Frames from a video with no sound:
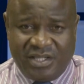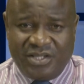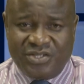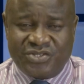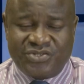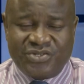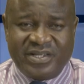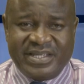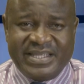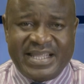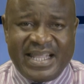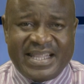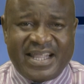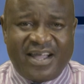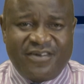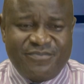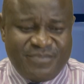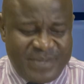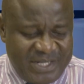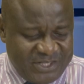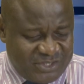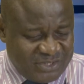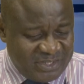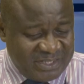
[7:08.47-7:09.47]
sorry that I've
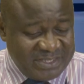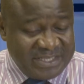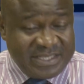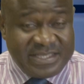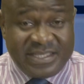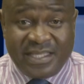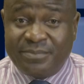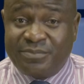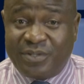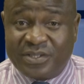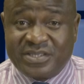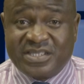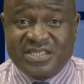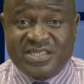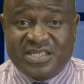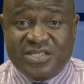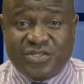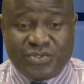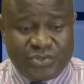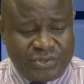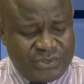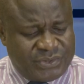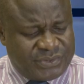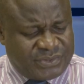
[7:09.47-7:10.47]
mentioned the name, but it's the
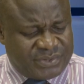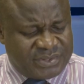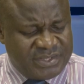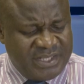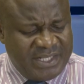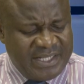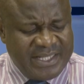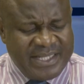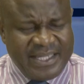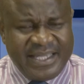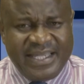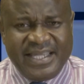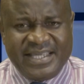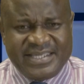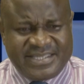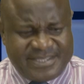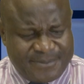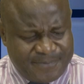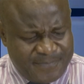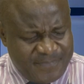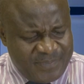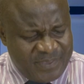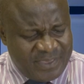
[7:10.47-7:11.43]
truth, is